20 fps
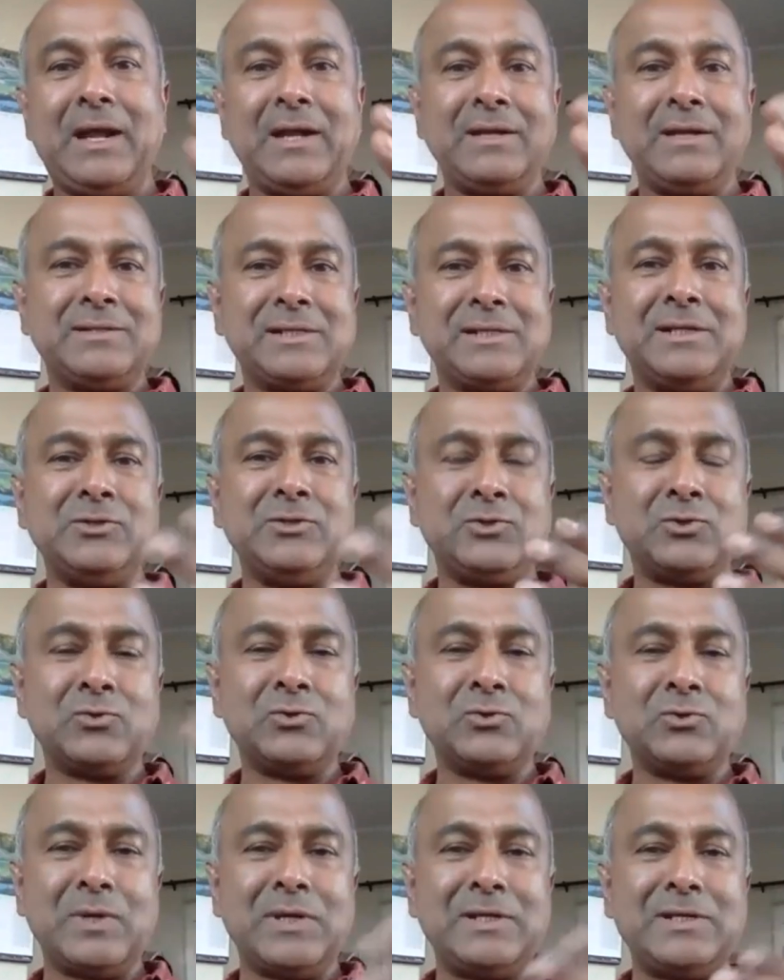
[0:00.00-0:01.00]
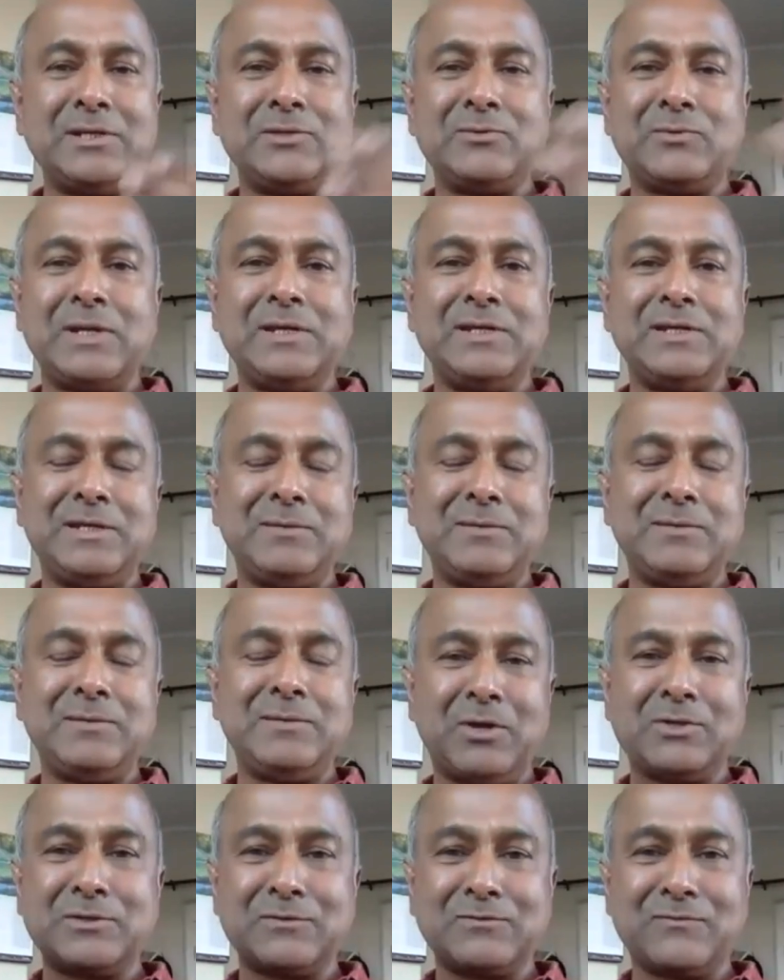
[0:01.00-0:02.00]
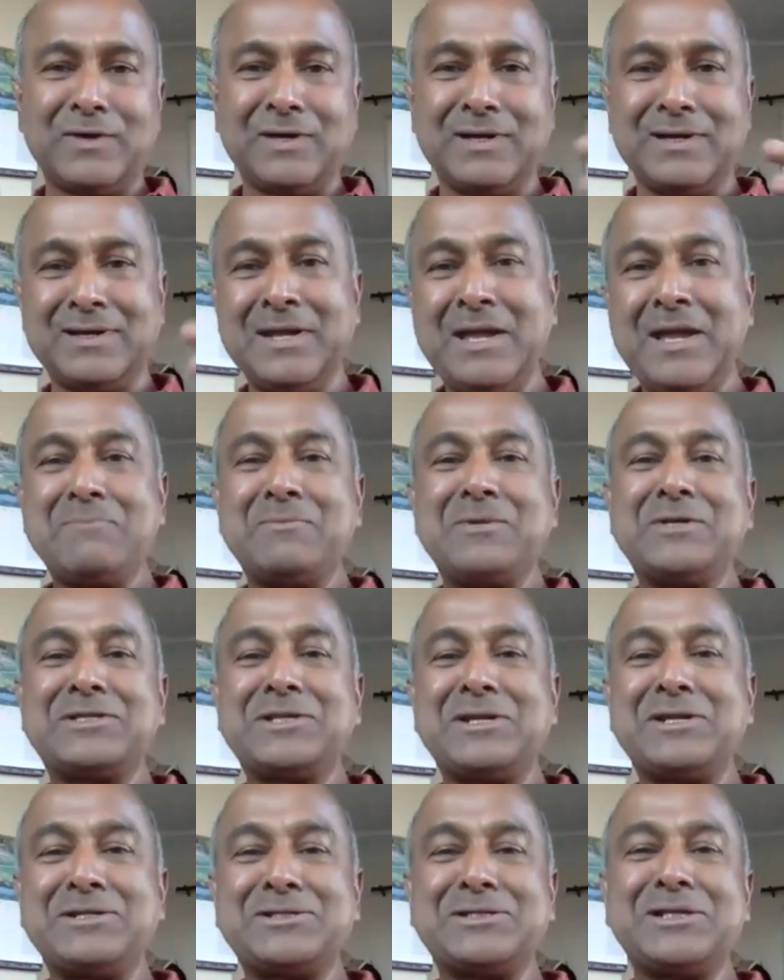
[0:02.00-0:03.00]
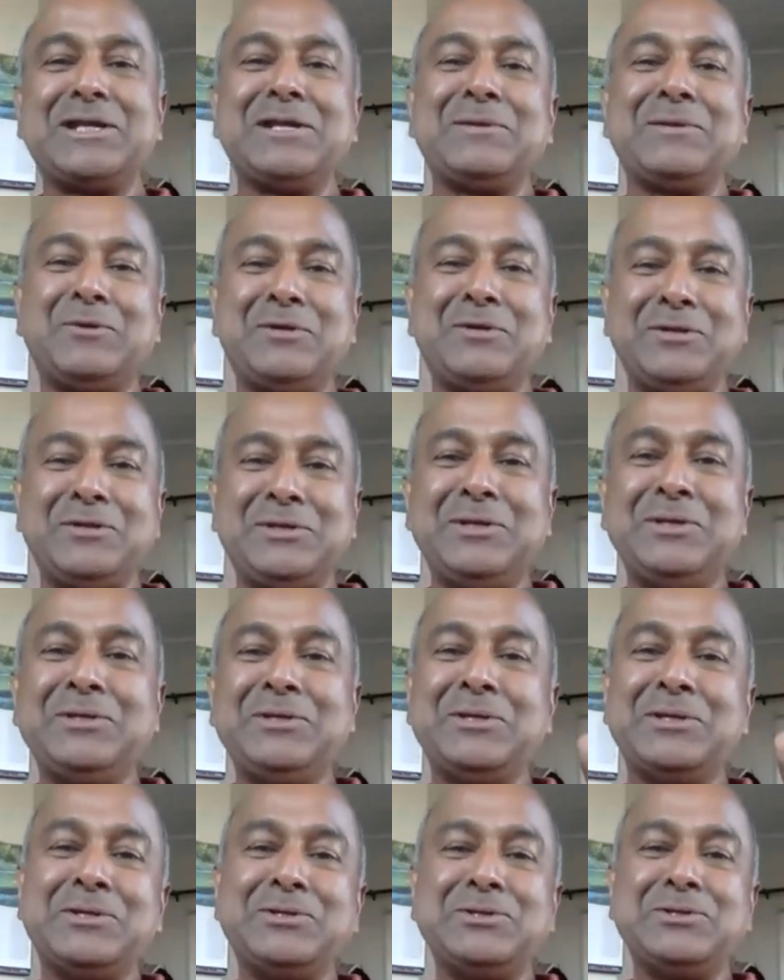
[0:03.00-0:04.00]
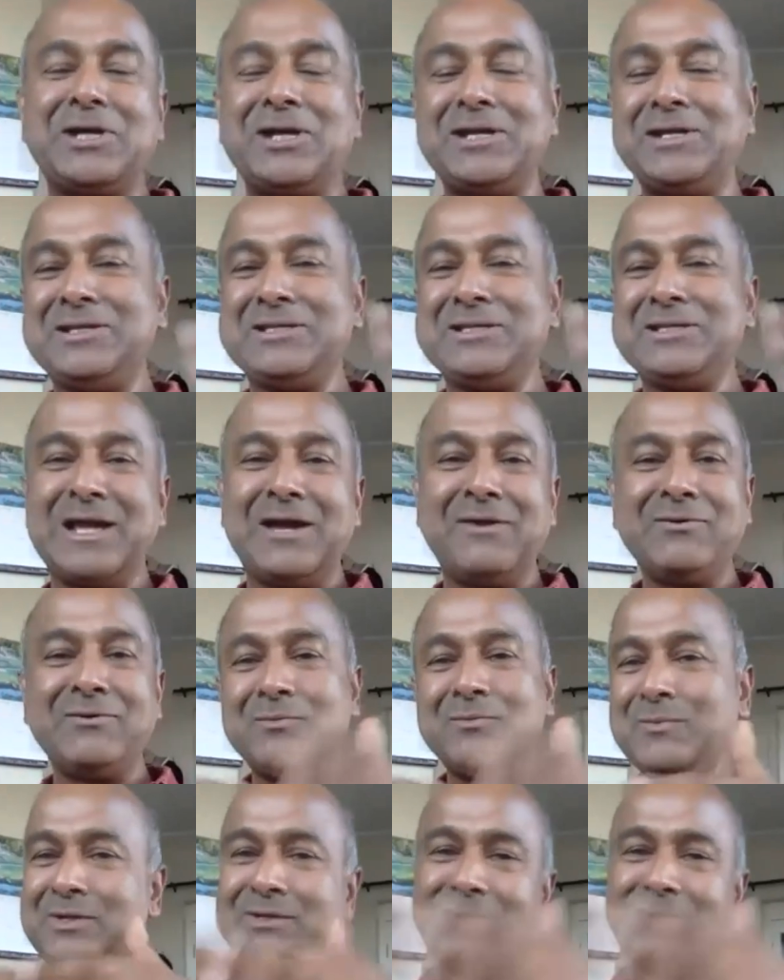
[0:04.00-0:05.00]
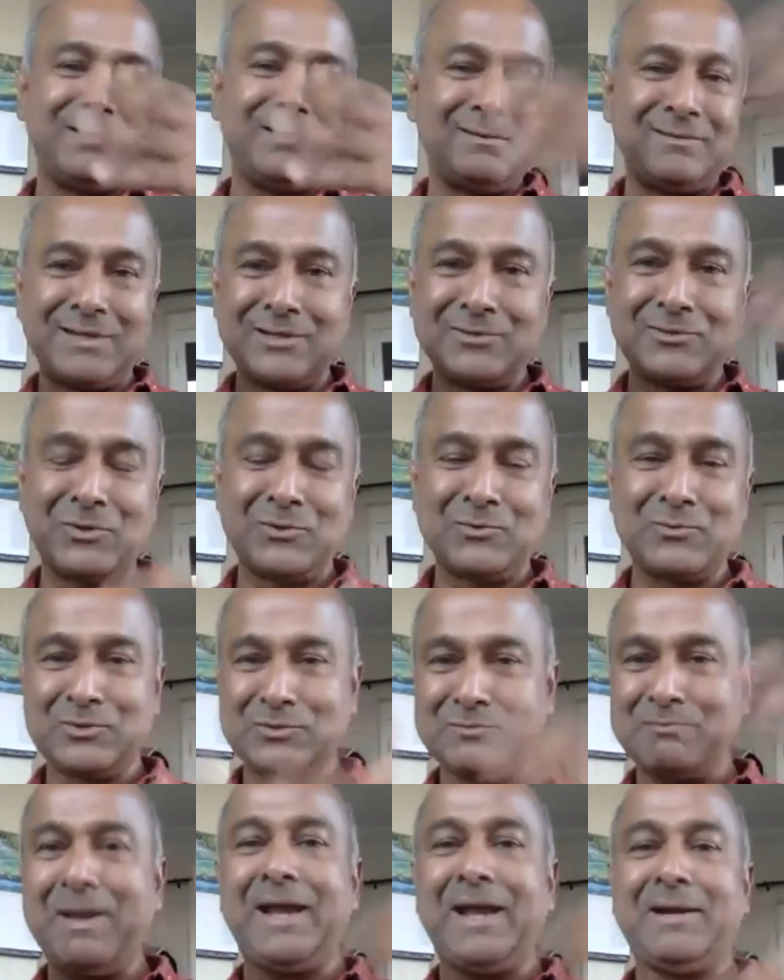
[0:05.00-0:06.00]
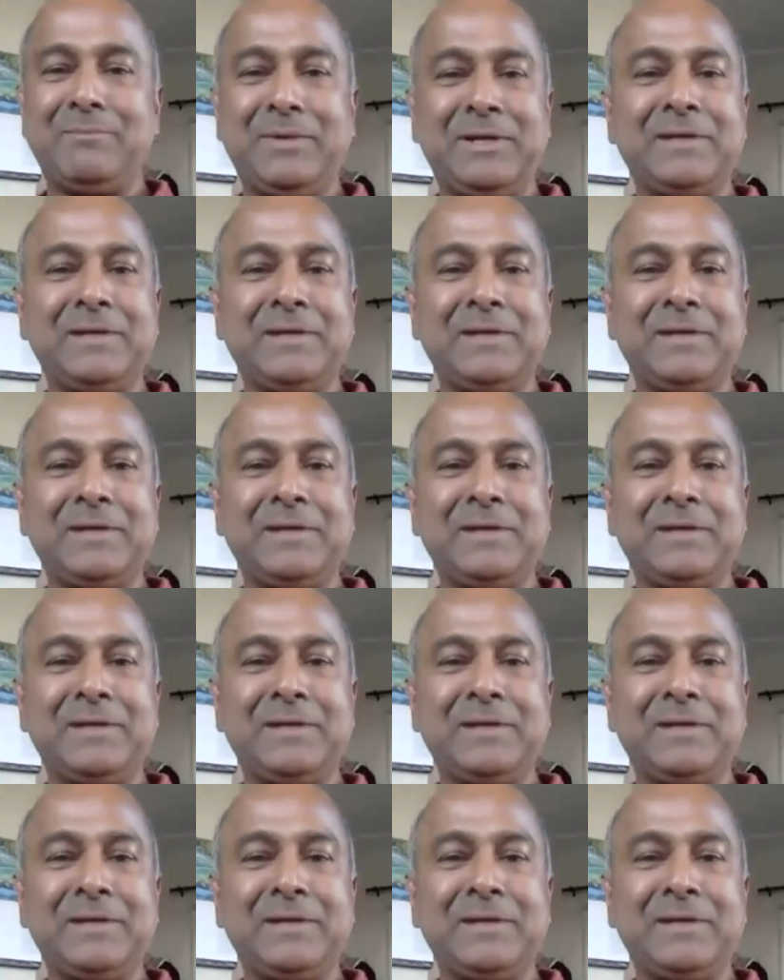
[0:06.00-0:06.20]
And until in June 2020, because of a misunderstanding between the Indian and Chinese government, then TikTok was banned.